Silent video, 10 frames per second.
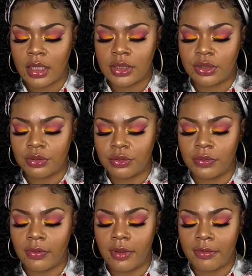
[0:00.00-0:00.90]

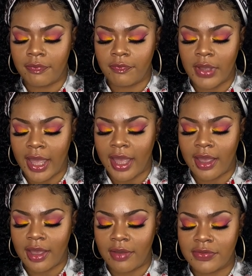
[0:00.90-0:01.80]
to
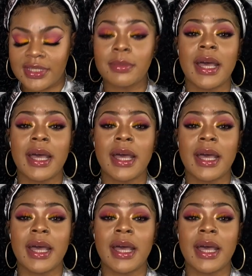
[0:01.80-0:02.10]
have some